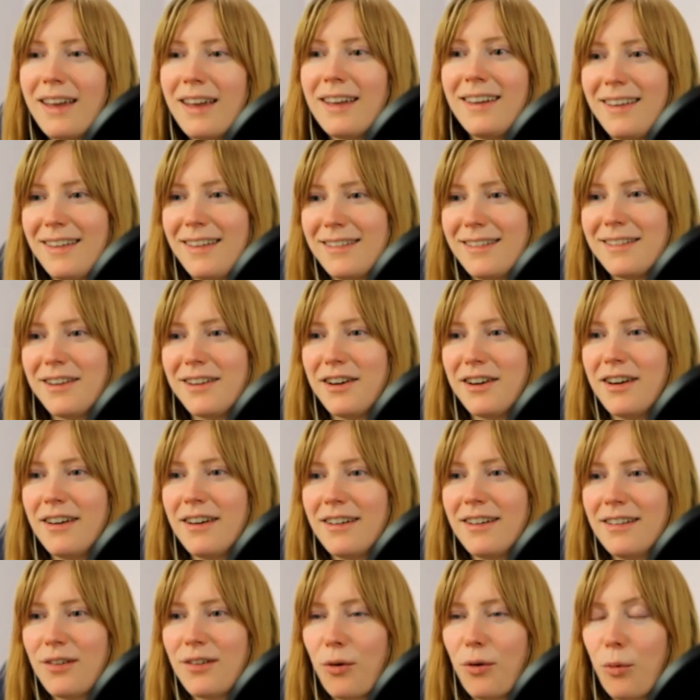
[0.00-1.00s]

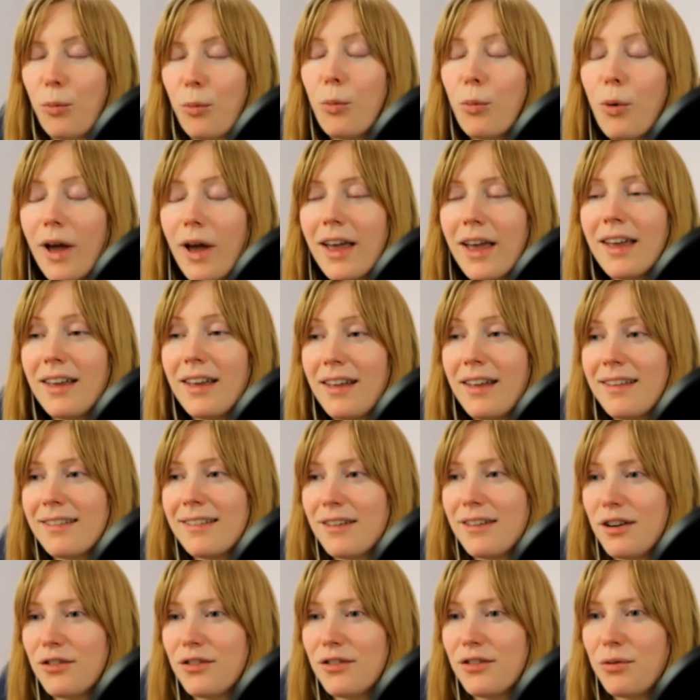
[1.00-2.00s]
easier, way
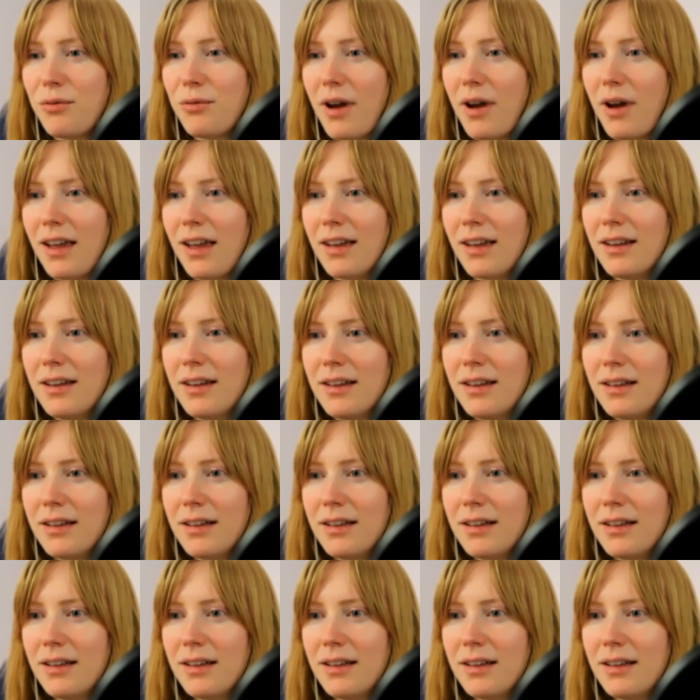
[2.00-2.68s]
easier to write